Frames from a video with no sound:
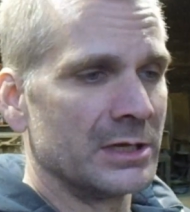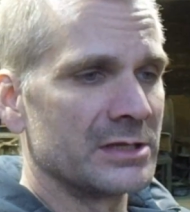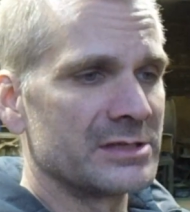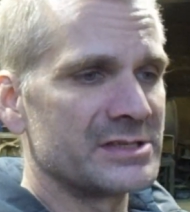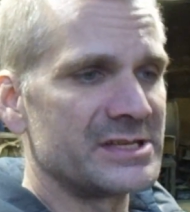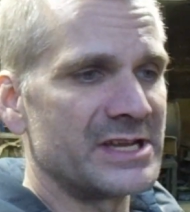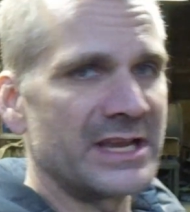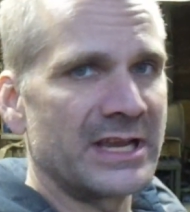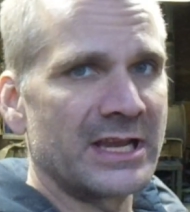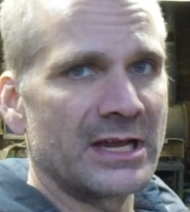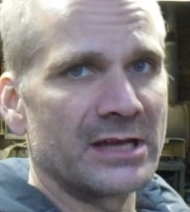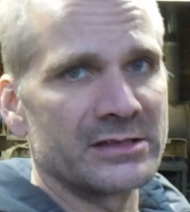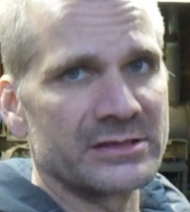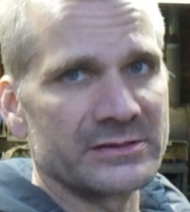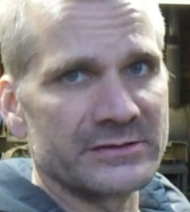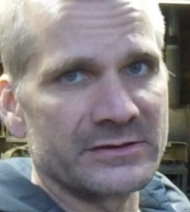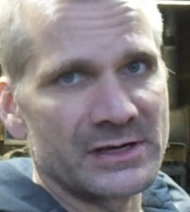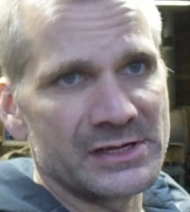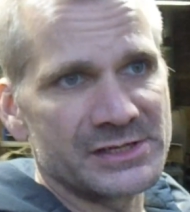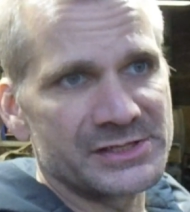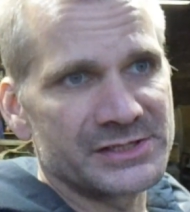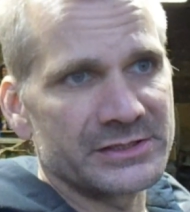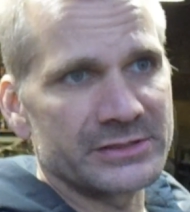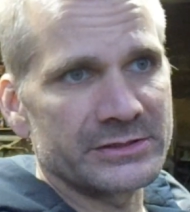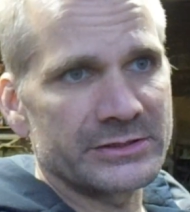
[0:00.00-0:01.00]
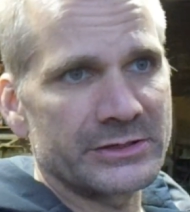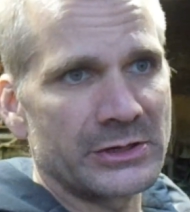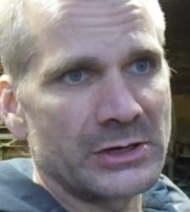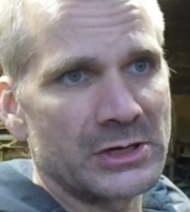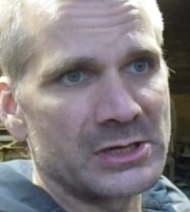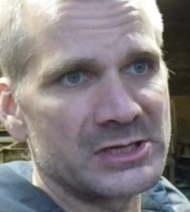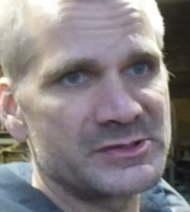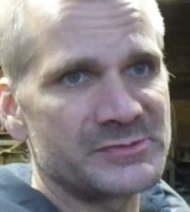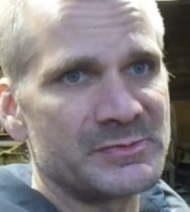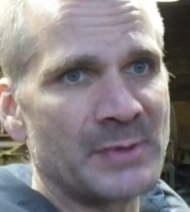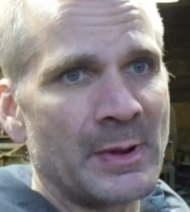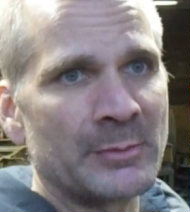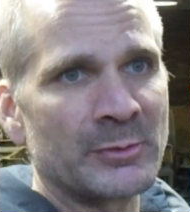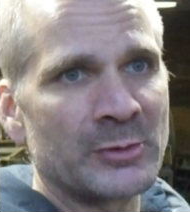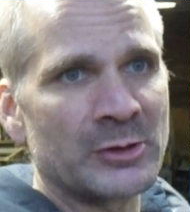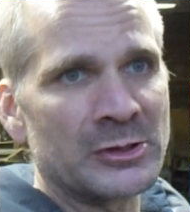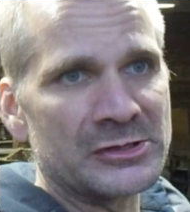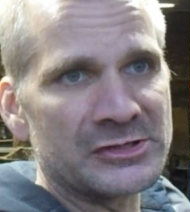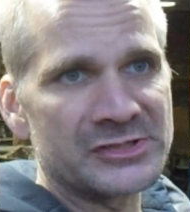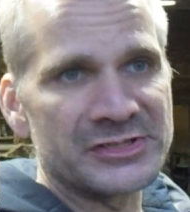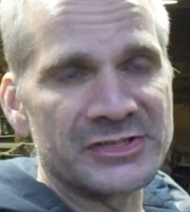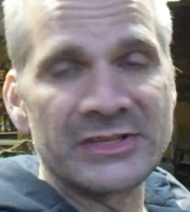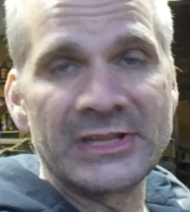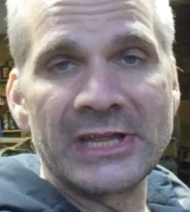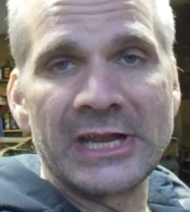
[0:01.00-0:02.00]
take out the rest of the cross
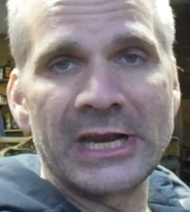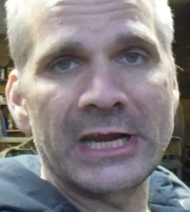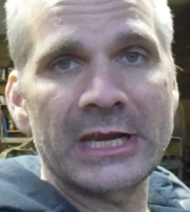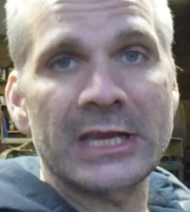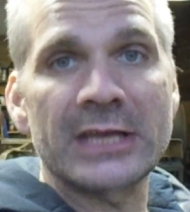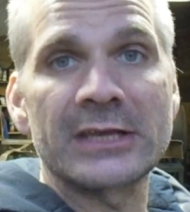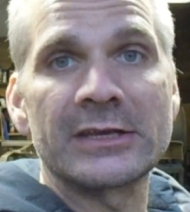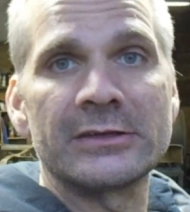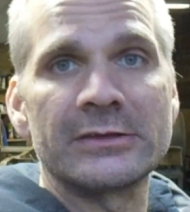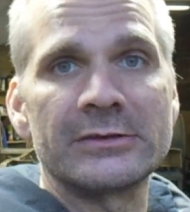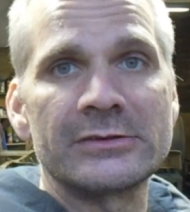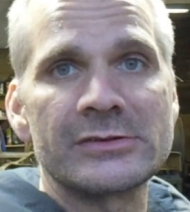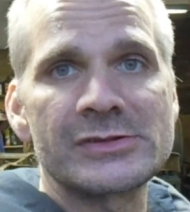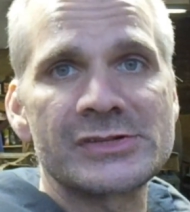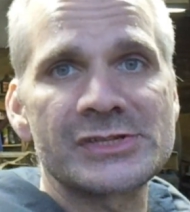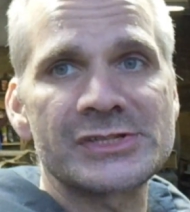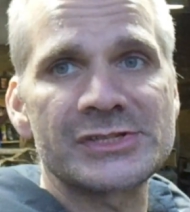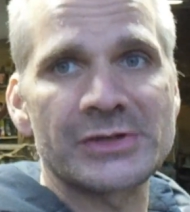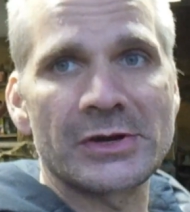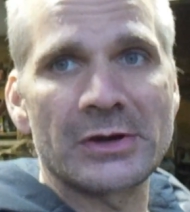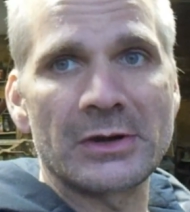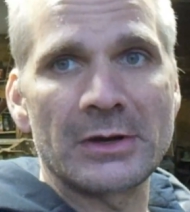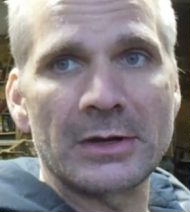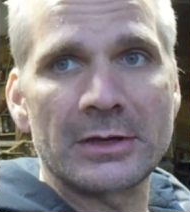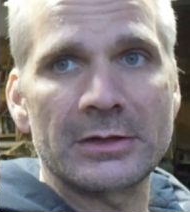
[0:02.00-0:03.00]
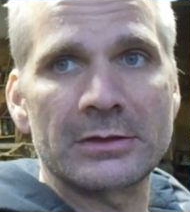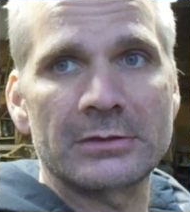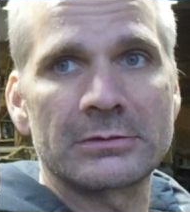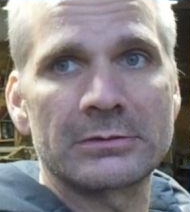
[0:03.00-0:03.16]
members, and then I can start